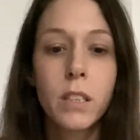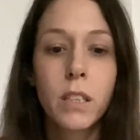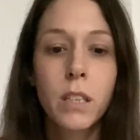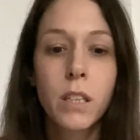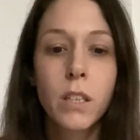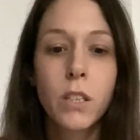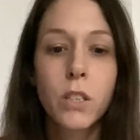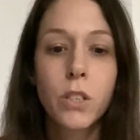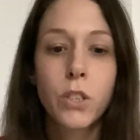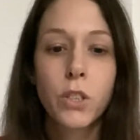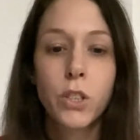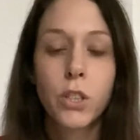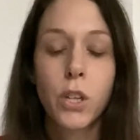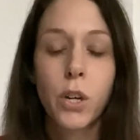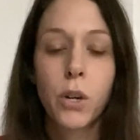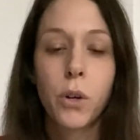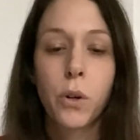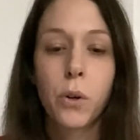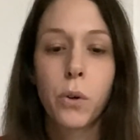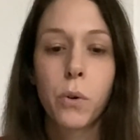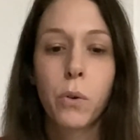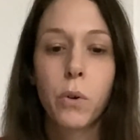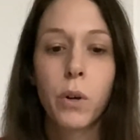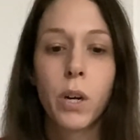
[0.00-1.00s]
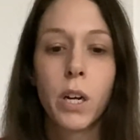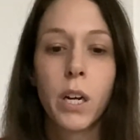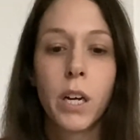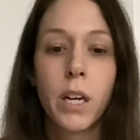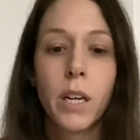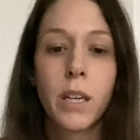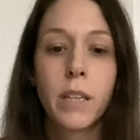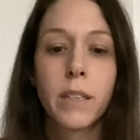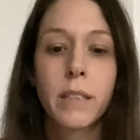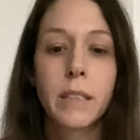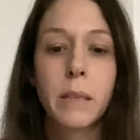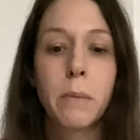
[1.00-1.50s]
So
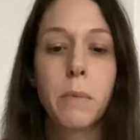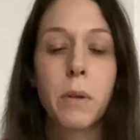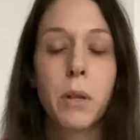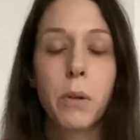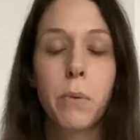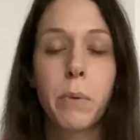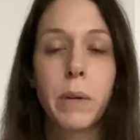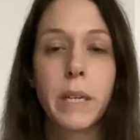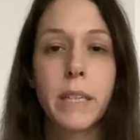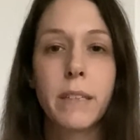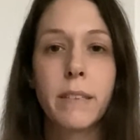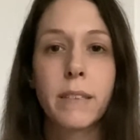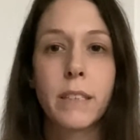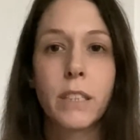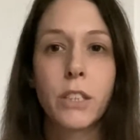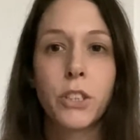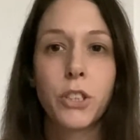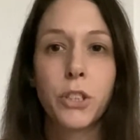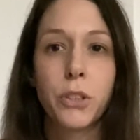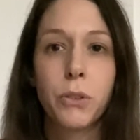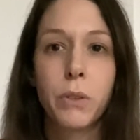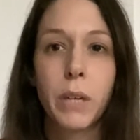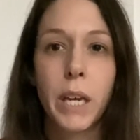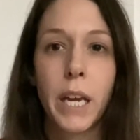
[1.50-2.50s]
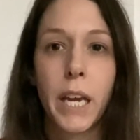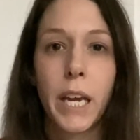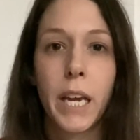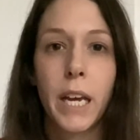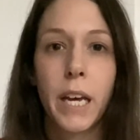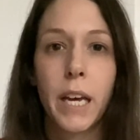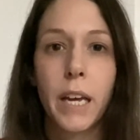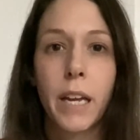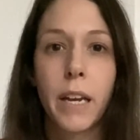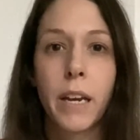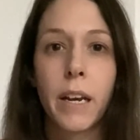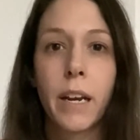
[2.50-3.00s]
some of the ways that you
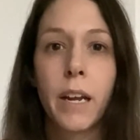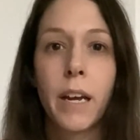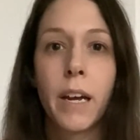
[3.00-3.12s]
can